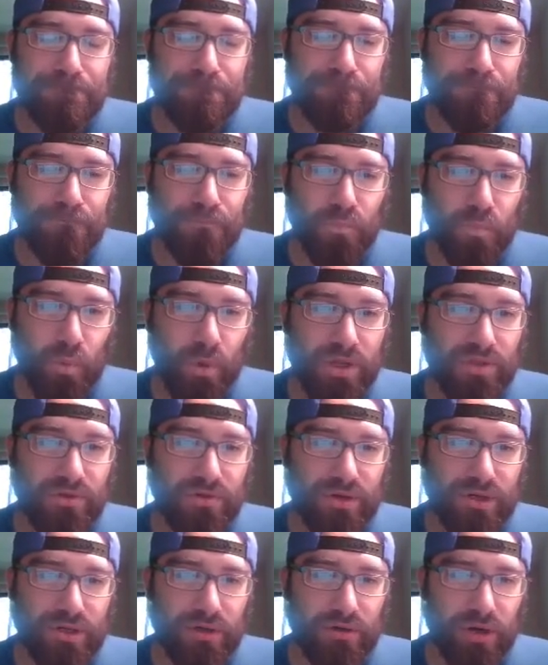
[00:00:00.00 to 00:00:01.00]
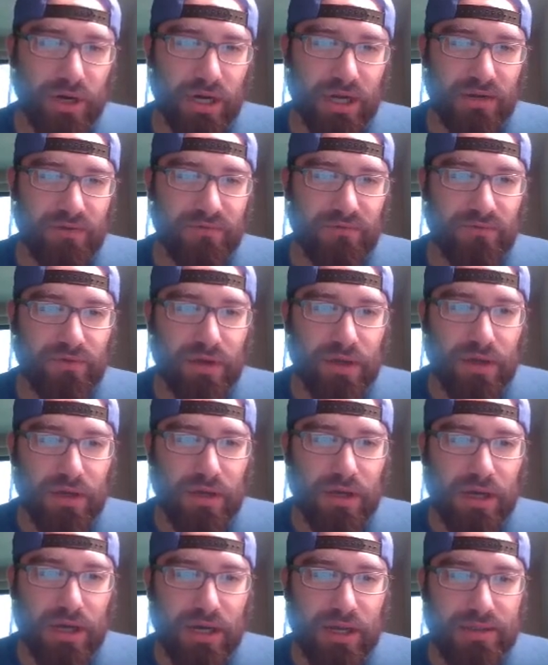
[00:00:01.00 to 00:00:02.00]
when they're engraved.
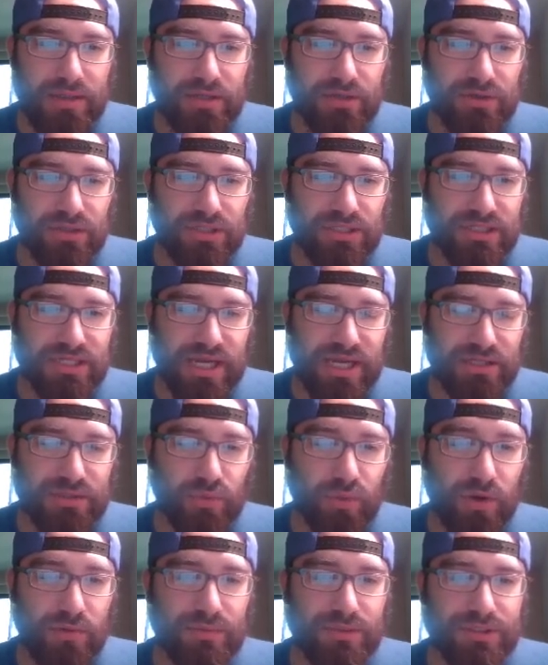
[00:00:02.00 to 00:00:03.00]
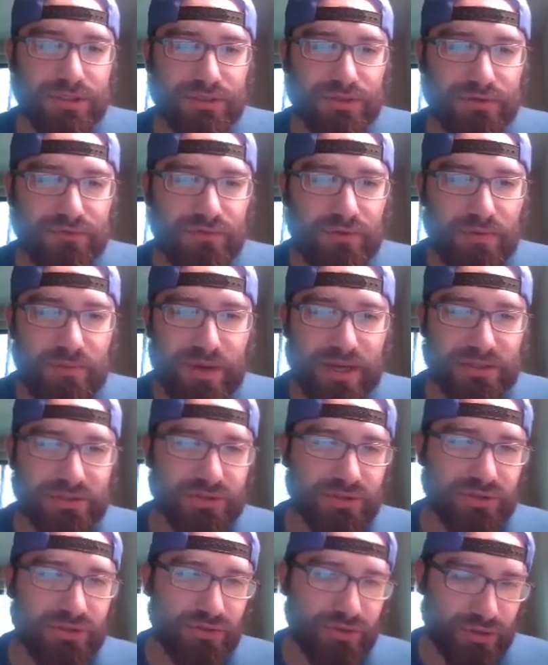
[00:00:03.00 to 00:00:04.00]
And then you could detach one material from a monster
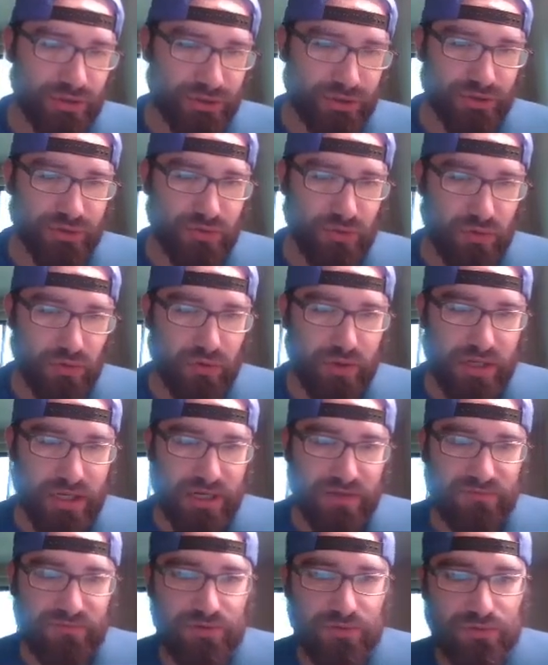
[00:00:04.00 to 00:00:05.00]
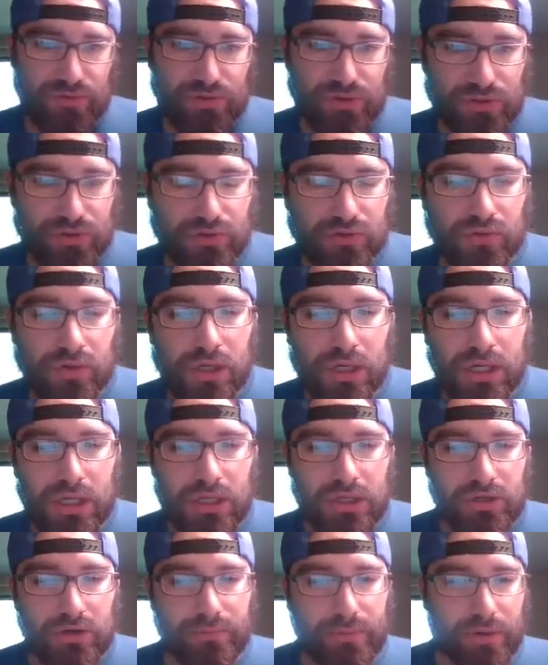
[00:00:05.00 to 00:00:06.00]
you control, and if you do,
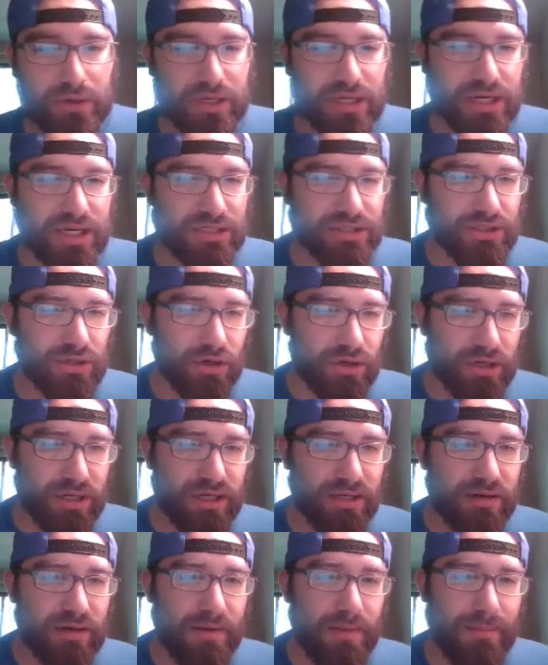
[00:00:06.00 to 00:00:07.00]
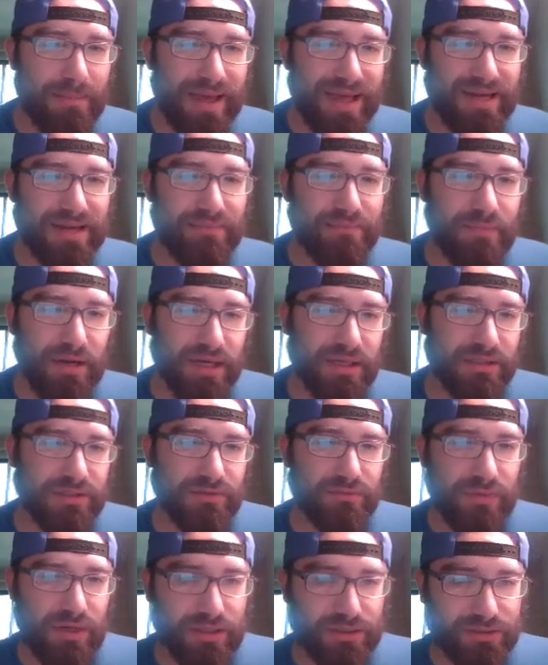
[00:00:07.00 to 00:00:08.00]
your opponent cannot target battling boxer
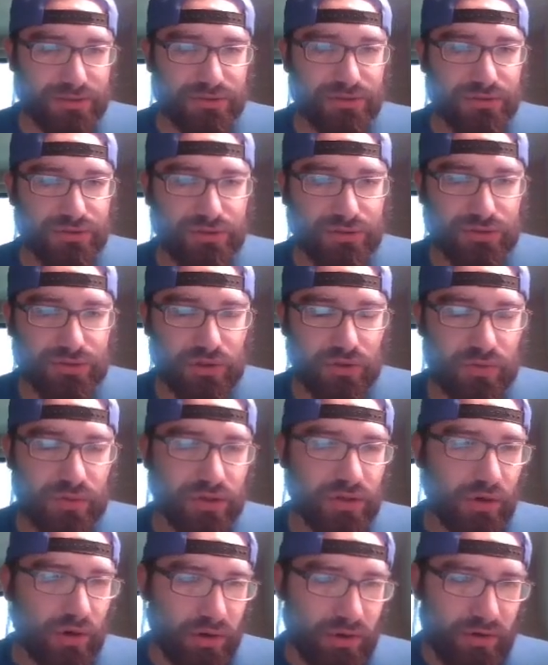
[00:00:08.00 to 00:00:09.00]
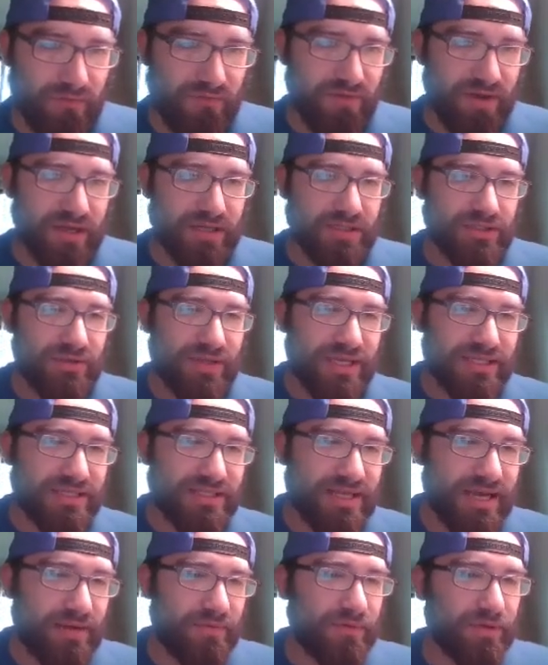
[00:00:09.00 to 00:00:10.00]
monsters you control with card effects. So that's
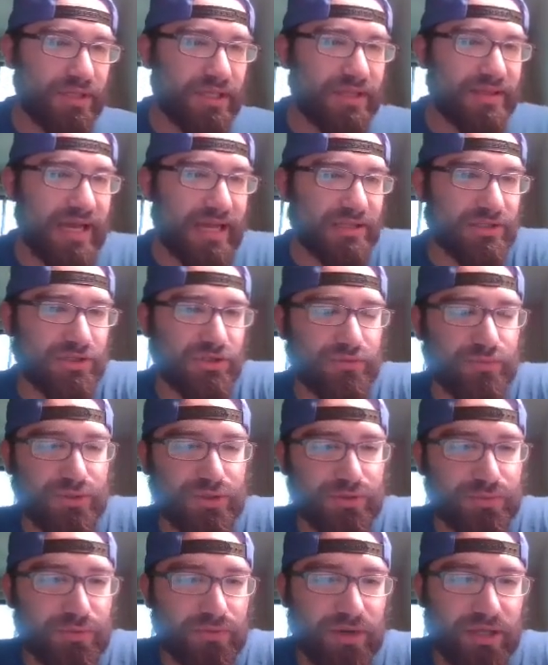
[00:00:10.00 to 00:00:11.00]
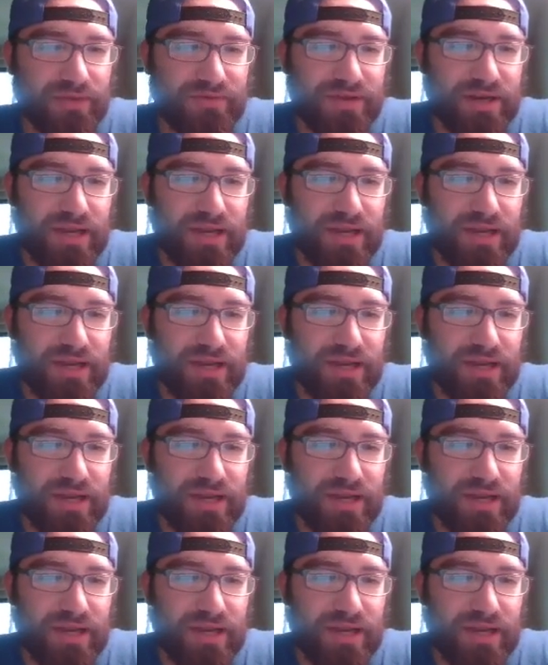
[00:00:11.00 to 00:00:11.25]
not really that super duper relevant.